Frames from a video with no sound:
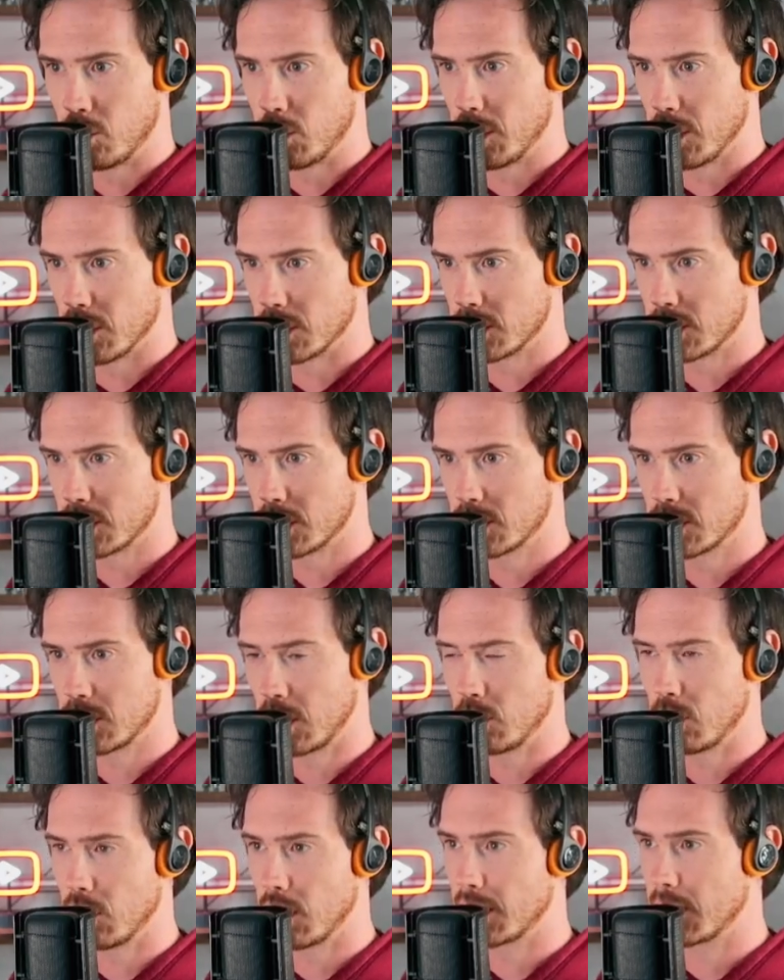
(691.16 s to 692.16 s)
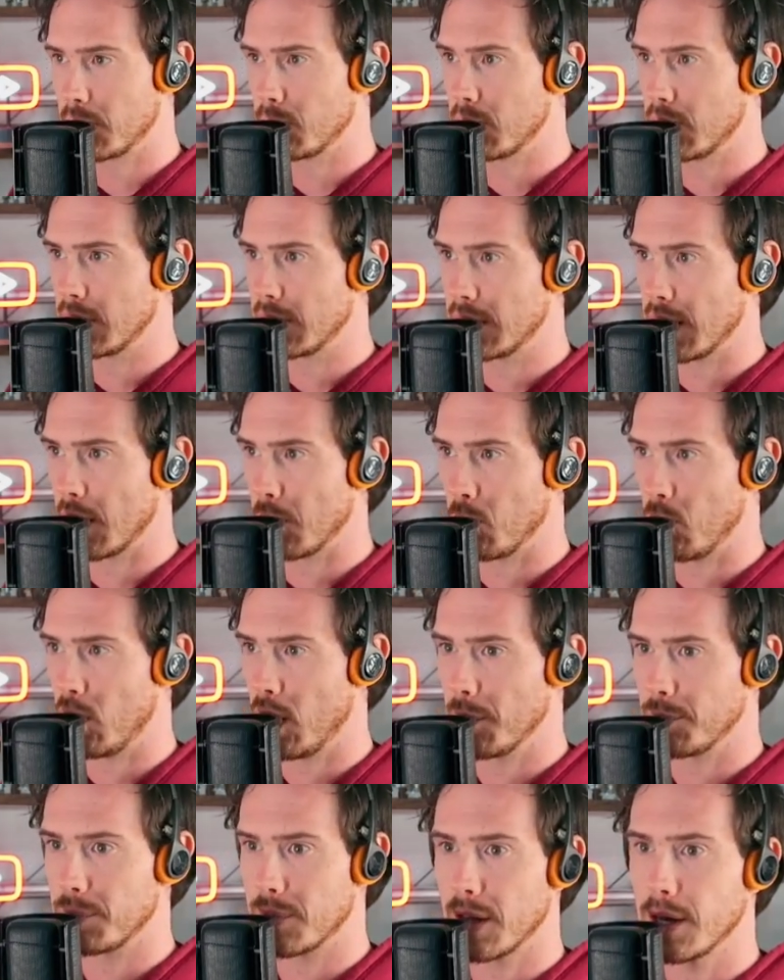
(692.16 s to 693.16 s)
Oh, we are so lucky we didn't get
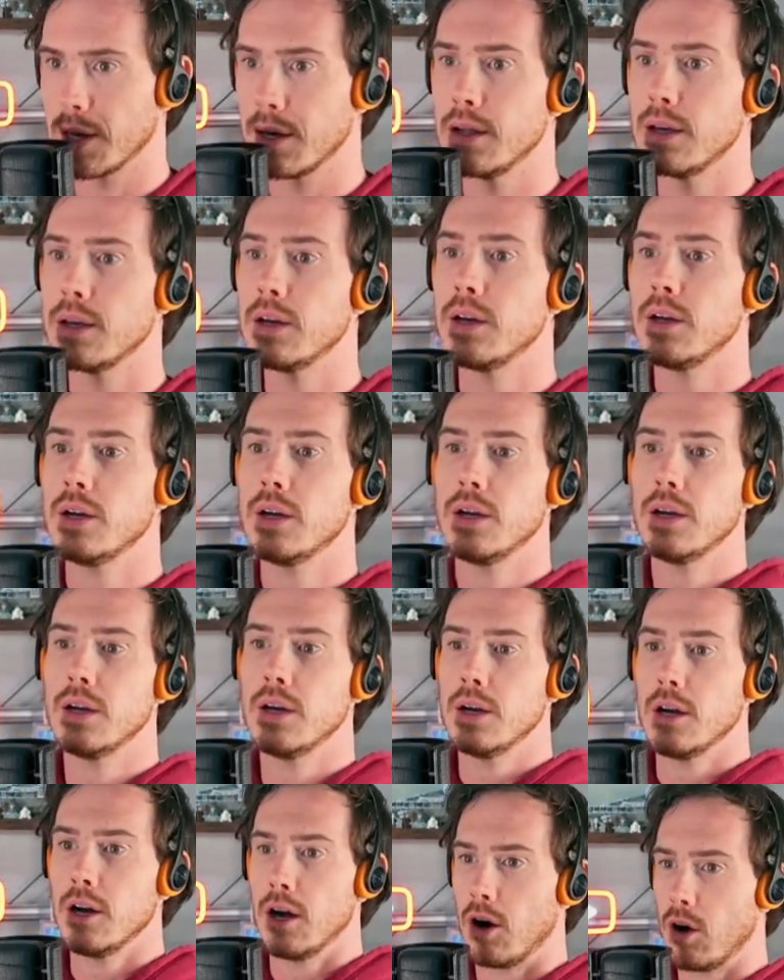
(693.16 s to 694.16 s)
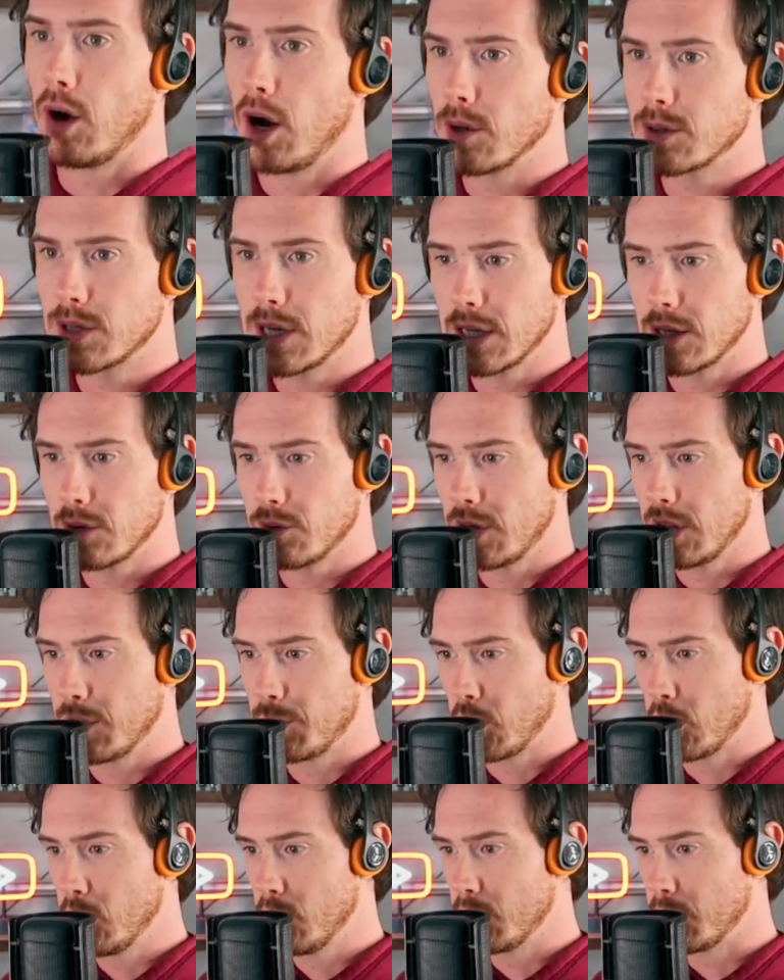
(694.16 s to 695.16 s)
wiped then. Alright, I'll take the
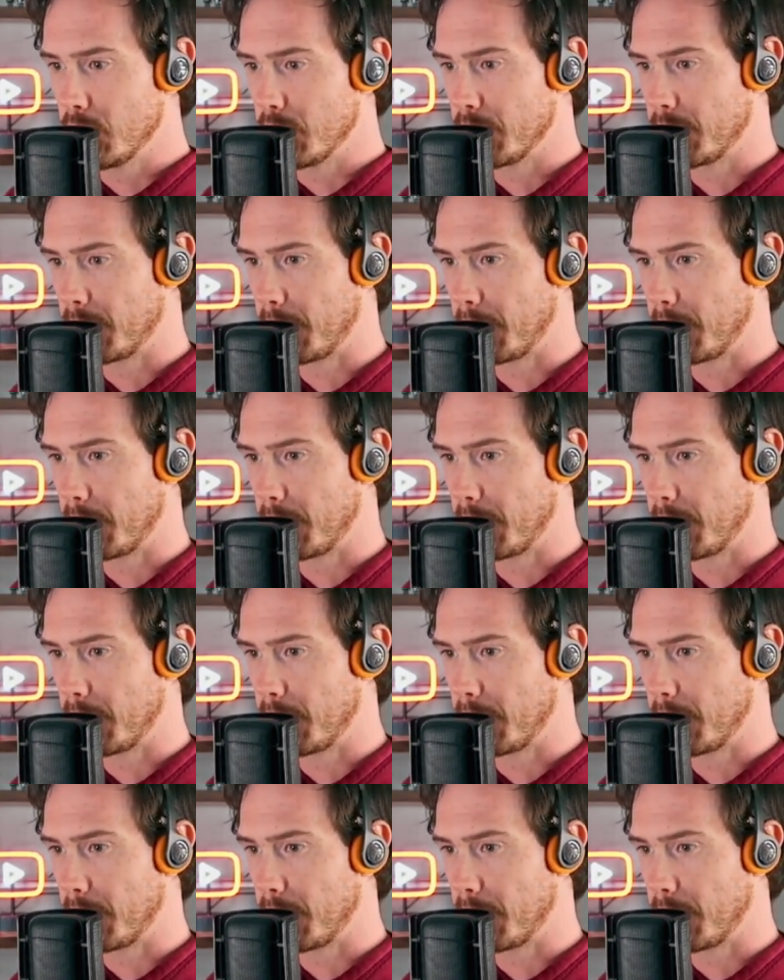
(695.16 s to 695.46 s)
reboot.